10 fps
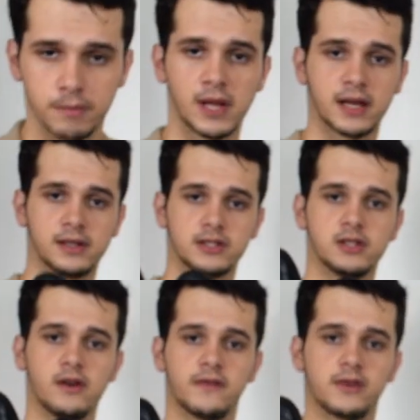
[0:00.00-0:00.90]
of black lace
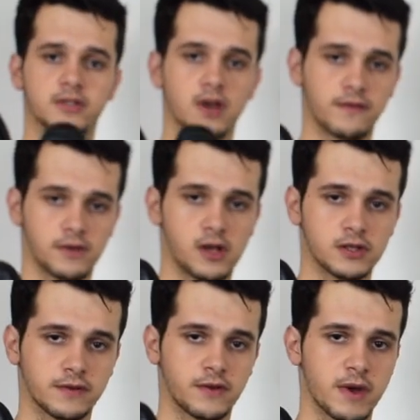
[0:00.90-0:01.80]
loafers,
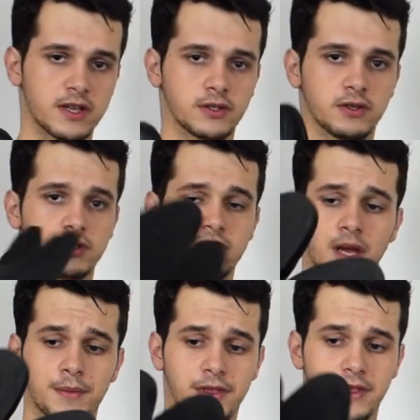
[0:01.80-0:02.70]
also from ASOS,
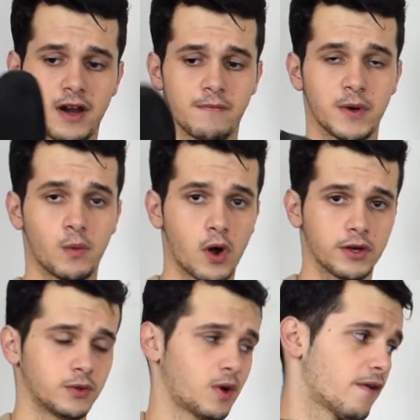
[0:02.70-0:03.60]
something that I've been
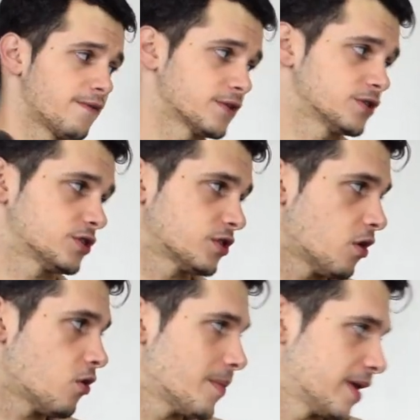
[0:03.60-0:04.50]
wanting to have for
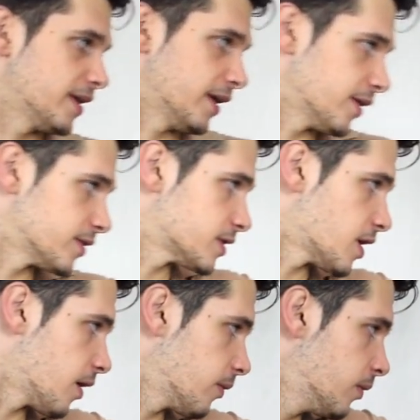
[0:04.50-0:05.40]
so many years
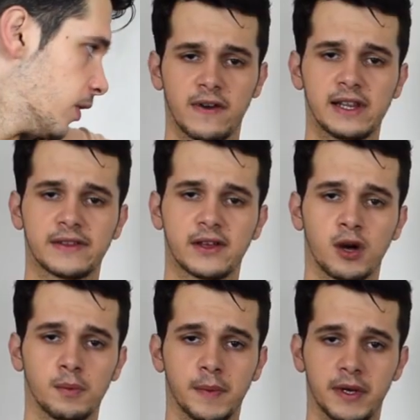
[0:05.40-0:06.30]
now. I like they
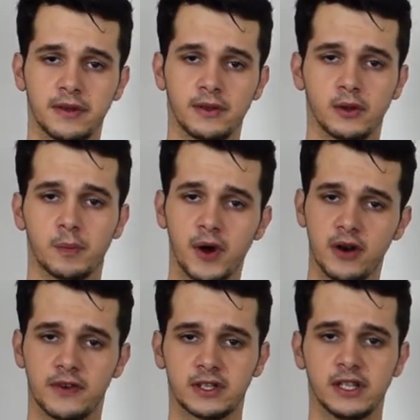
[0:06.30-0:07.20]
complemented the look
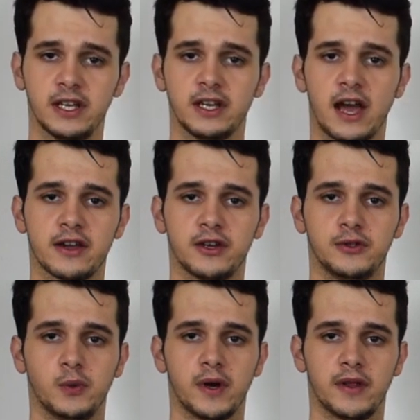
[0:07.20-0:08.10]
perfectly. I
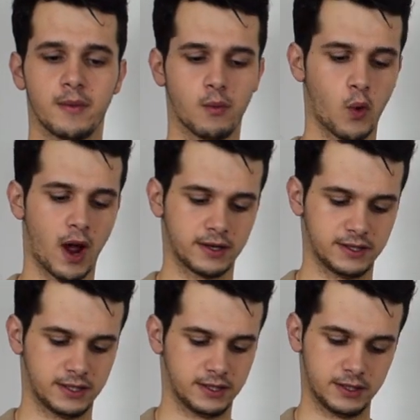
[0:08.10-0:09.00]
got to wear them
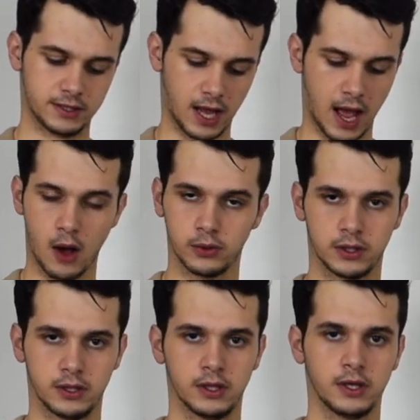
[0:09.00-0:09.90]
once
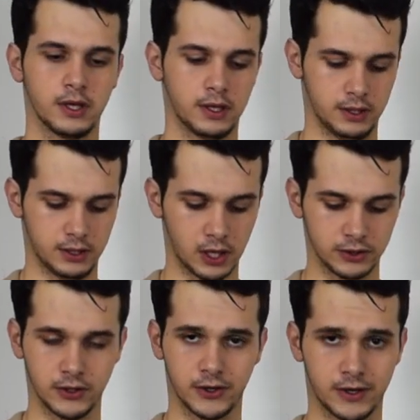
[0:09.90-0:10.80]
out in
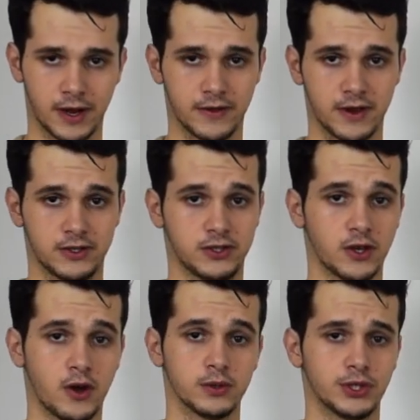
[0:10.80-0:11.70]
London, and they're
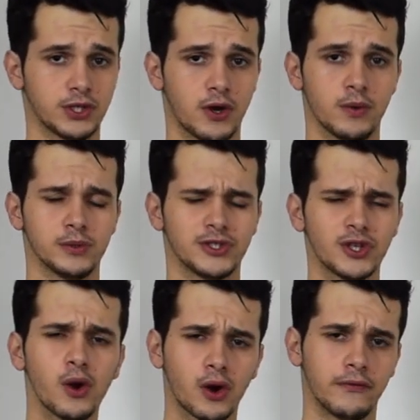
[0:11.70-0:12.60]
so
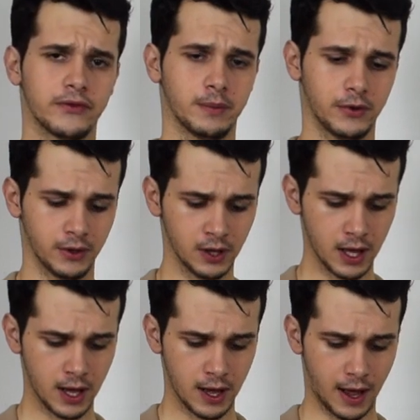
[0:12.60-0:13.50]
comfortable.
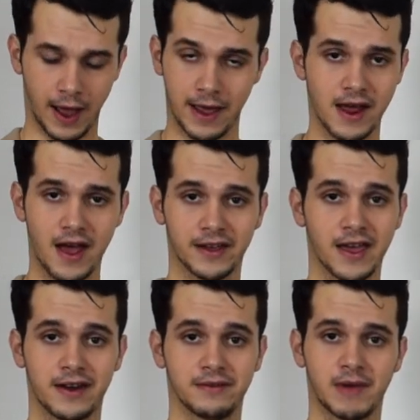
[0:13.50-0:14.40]
I
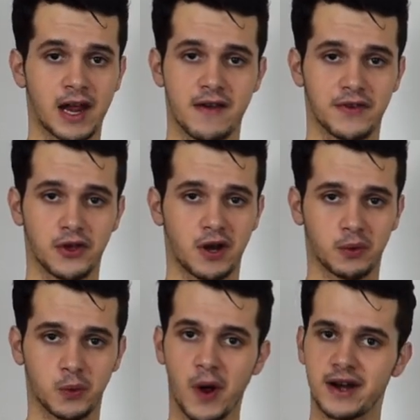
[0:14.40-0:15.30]
never thought I
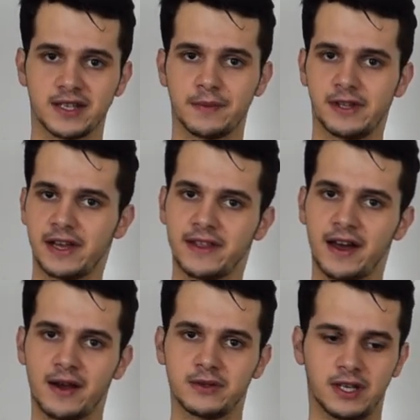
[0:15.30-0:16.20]
would wear something like
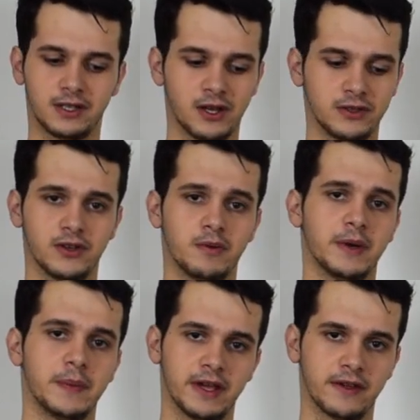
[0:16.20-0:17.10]
that outside London,
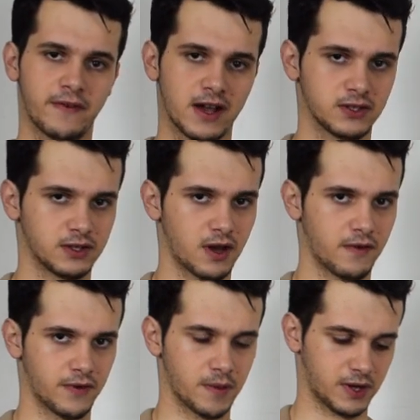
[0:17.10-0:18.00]
but being in fashion now
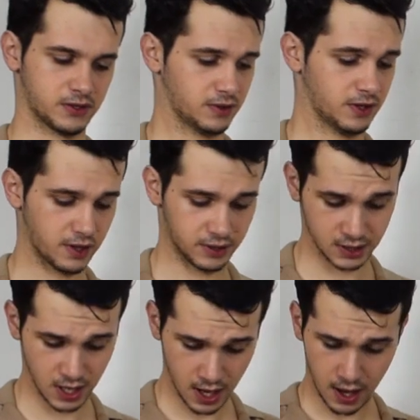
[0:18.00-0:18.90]
for the past 2
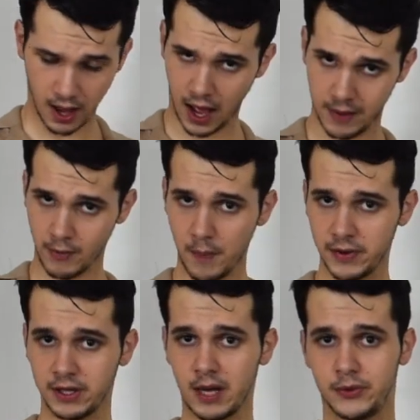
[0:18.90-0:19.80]
years, I'm
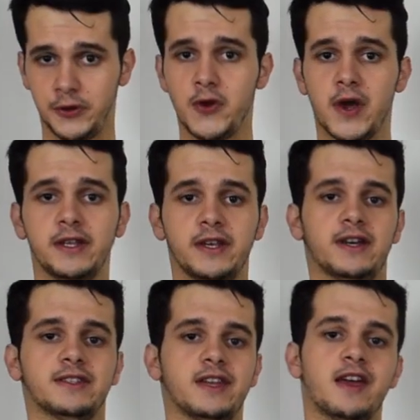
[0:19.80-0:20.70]
opening up to new
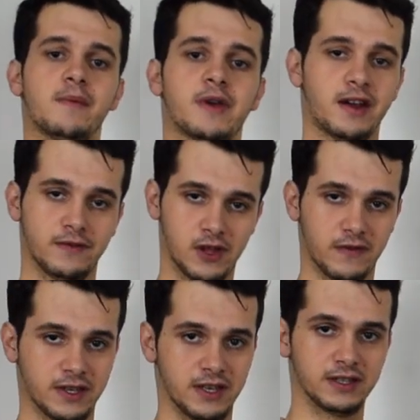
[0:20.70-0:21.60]
ideas and I'm kind of
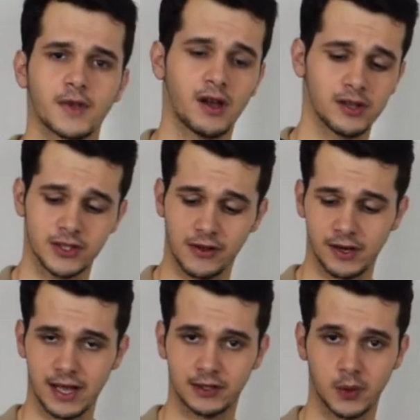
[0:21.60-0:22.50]
loving it. Also,
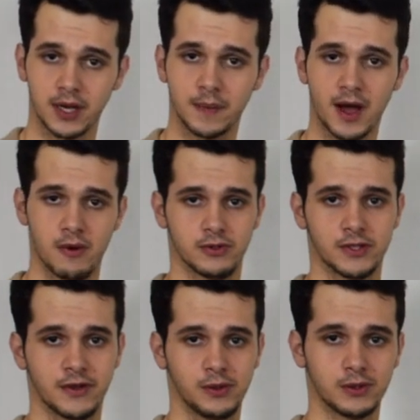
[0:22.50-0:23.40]
they're like £20
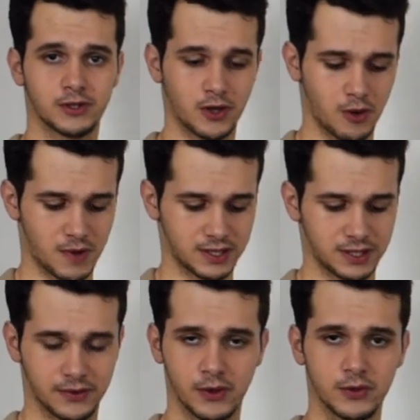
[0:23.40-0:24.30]
and they look so much
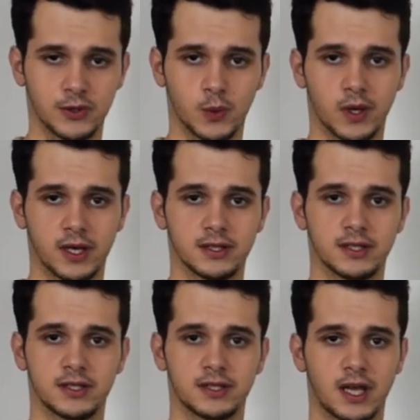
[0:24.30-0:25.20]
like the Gucci
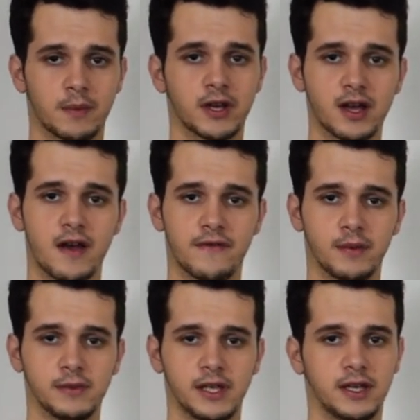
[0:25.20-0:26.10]
ones. I'm gonna have
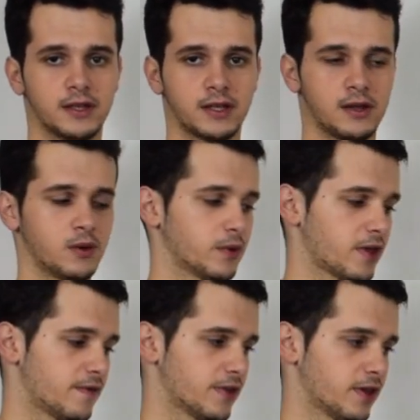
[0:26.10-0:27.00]
them linked along with
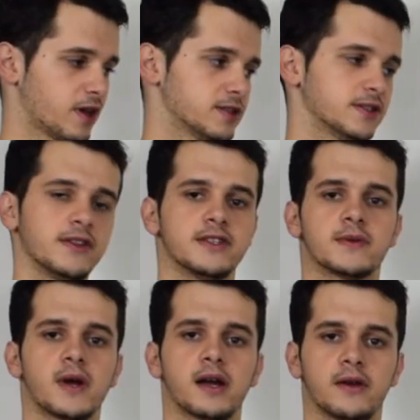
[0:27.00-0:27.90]
everything else in
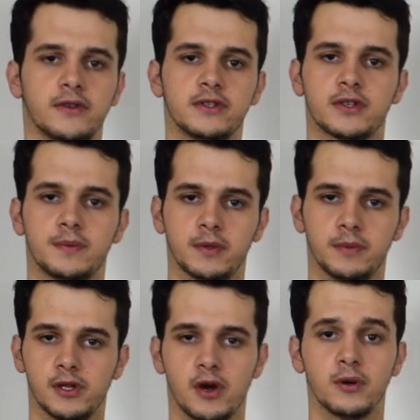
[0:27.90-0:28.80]
this rack on the description
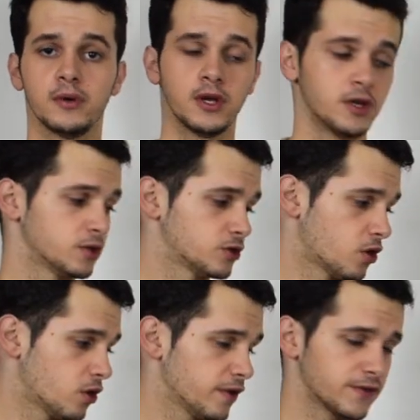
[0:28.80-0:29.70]
below.
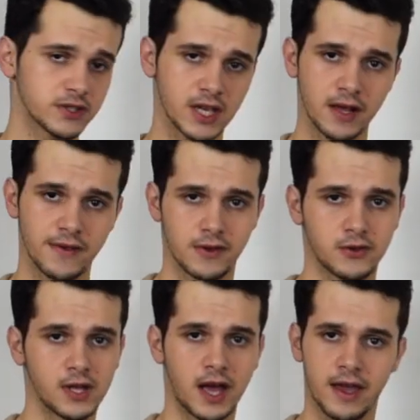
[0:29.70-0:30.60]
So if you see anything that
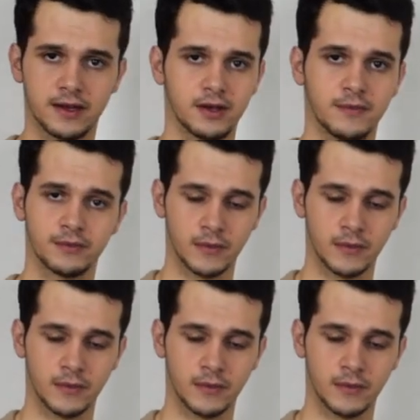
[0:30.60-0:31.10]
you like,